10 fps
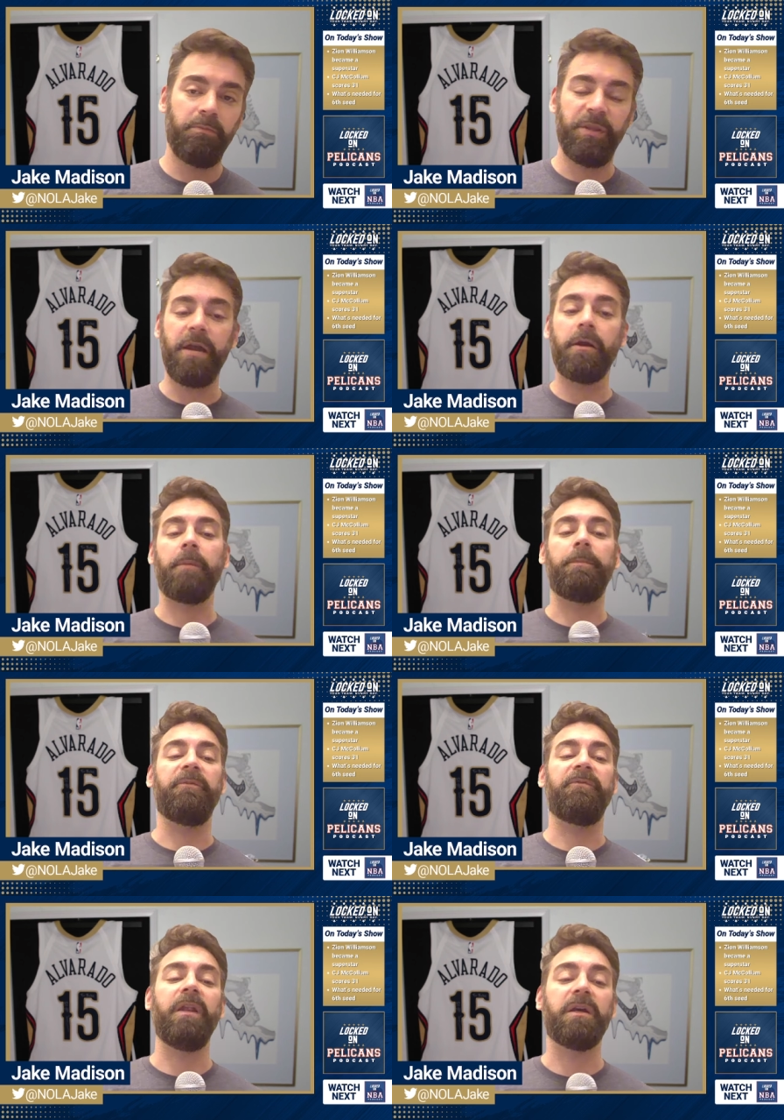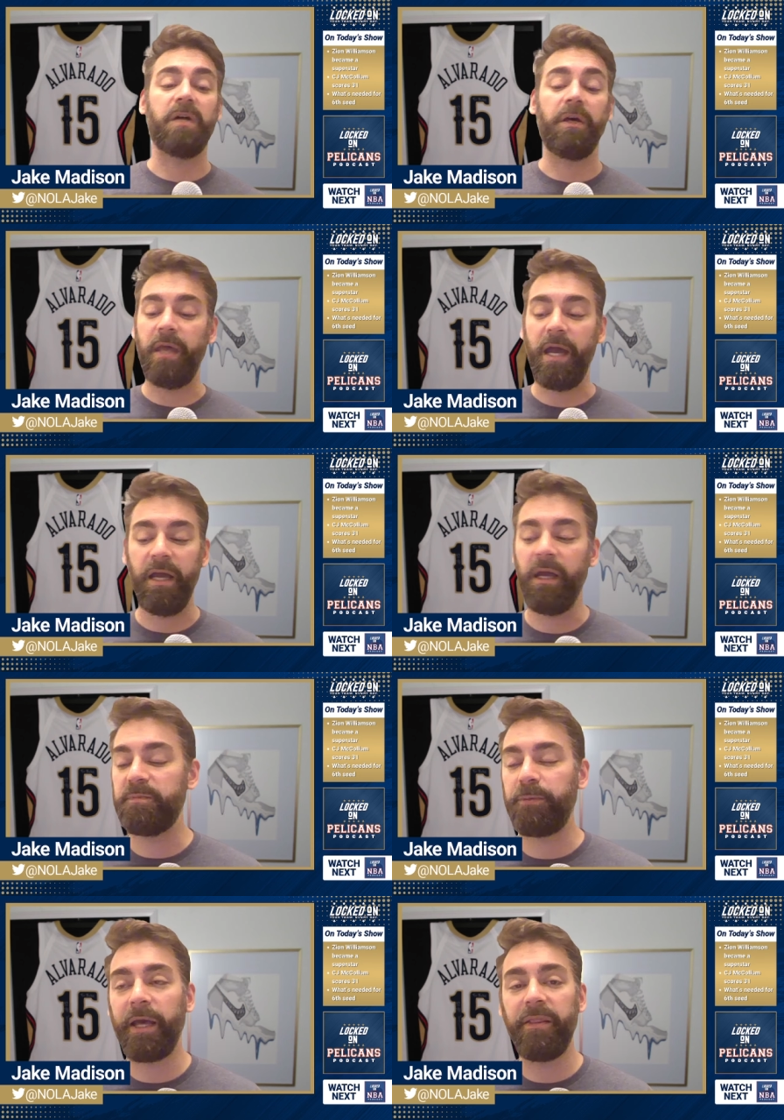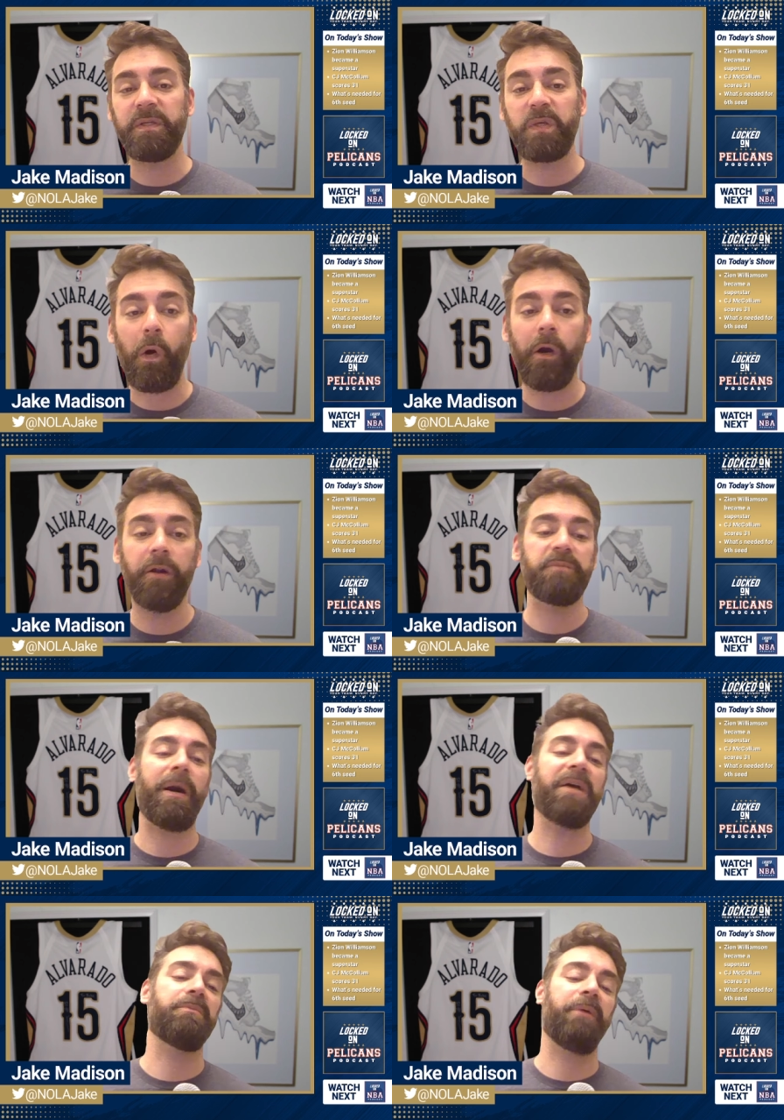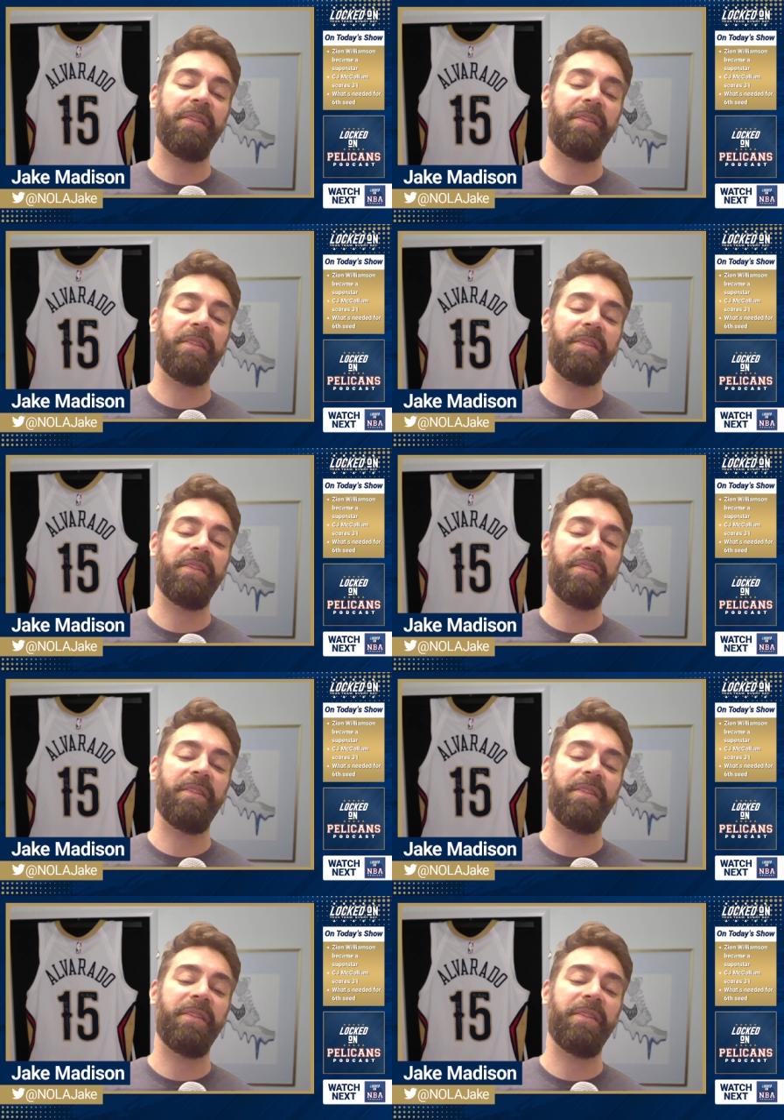but they're going to put Phoenix on, uh, play them as hard as possible.